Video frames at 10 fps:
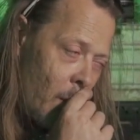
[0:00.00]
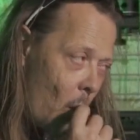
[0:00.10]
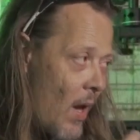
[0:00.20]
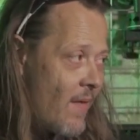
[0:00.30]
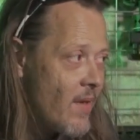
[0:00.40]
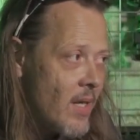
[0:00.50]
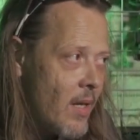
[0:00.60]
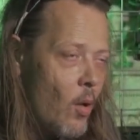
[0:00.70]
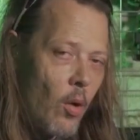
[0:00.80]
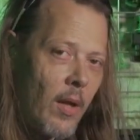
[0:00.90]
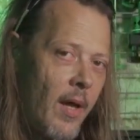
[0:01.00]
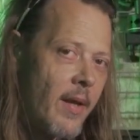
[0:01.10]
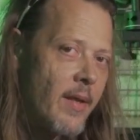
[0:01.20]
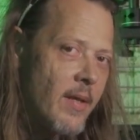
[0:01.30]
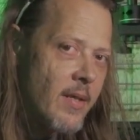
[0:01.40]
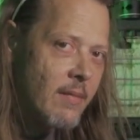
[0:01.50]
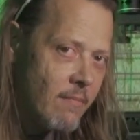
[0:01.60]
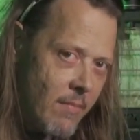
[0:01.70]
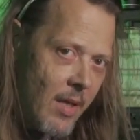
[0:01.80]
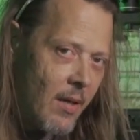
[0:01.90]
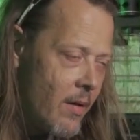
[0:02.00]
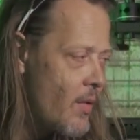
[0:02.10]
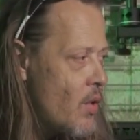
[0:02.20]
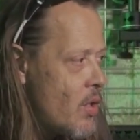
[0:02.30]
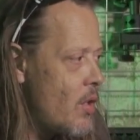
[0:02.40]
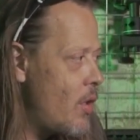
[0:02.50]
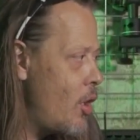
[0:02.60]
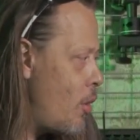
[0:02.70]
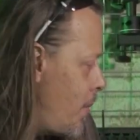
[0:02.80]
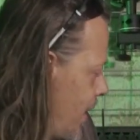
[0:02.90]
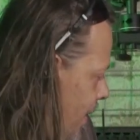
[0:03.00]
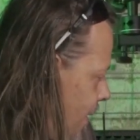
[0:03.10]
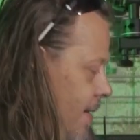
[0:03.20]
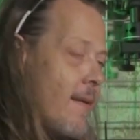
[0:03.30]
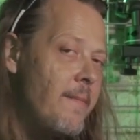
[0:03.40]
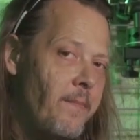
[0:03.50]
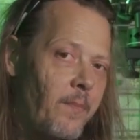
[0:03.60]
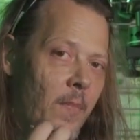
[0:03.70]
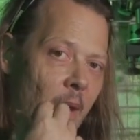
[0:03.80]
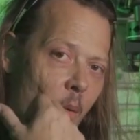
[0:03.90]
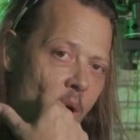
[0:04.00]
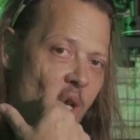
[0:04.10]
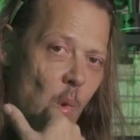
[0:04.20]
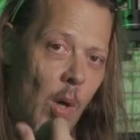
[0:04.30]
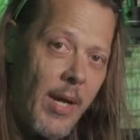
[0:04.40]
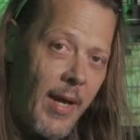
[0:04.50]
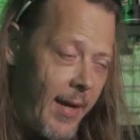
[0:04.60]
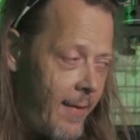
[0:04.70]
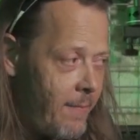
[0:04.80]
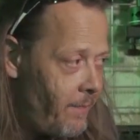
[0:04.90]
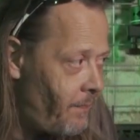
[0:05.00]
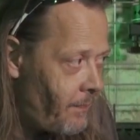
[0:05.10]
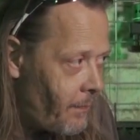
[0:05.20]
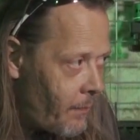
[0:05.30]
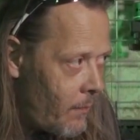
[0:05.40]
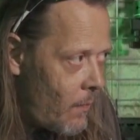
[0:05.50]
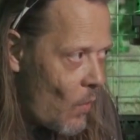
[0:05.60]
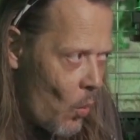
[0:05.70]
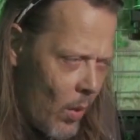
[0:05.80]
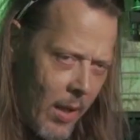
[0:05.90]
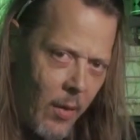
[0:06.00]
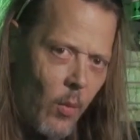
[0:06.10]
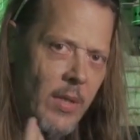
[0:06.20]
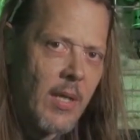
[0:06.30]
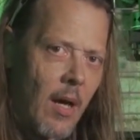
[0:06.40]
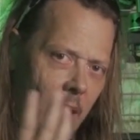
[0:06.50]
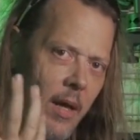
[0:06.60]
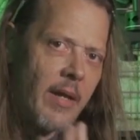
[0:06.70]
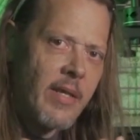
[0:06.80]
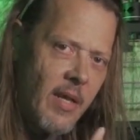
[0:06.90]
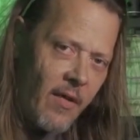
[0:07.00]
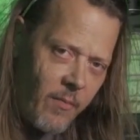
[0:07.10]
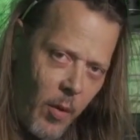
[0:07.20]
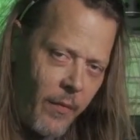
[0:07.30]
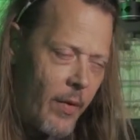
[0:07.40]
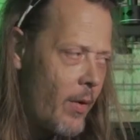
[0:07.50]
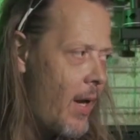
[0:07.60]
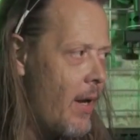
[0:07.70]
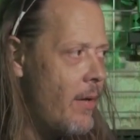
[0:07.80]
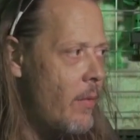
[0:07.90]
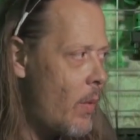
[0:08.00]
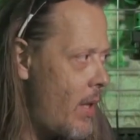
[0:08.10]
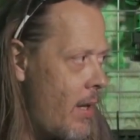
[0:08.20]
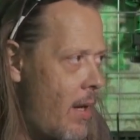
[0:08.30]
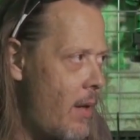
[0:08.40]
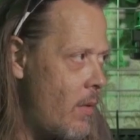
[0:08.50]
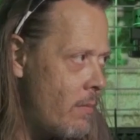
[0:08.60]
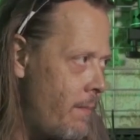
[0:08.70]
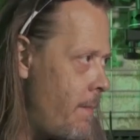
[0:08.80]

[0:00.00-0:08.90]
We haven't done a whole lot of this here in the studio, but there was one night when we saw a lot of stuff moving around and whatnot, and